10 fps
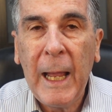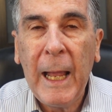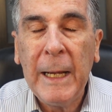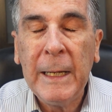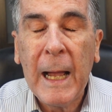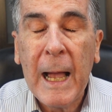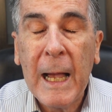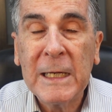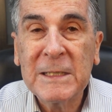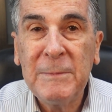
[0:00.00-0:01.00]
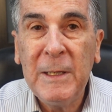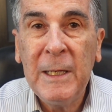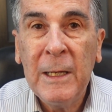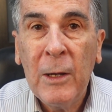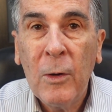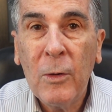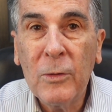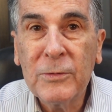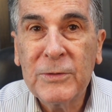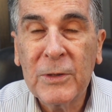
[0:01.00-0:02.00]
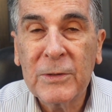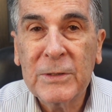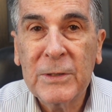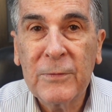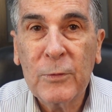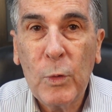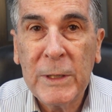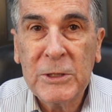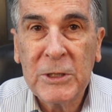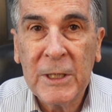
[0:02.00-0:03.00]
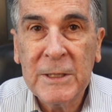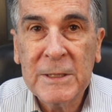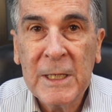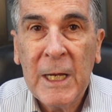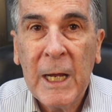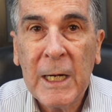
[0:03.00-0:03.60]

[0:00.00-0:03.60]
and ask me all sorts of questions,